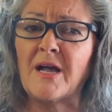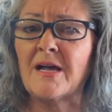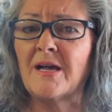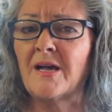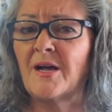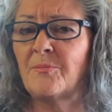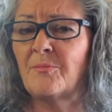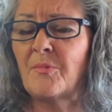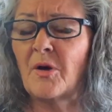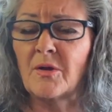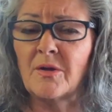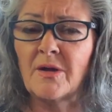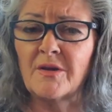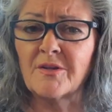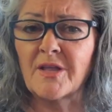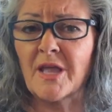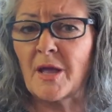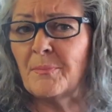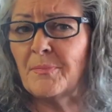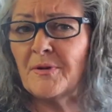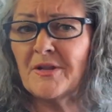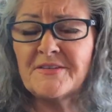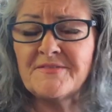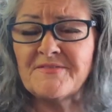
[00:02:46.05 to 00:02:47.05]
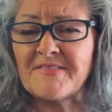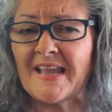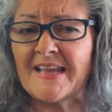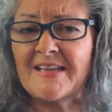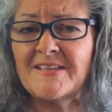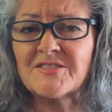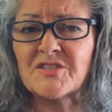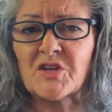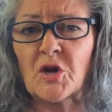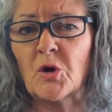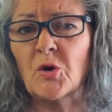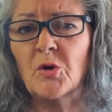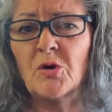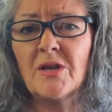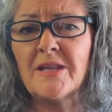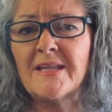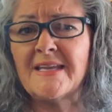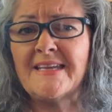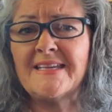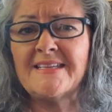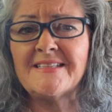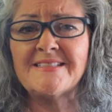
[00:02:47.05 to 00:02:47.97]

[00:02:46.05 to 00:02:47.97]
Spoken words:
a couple of days early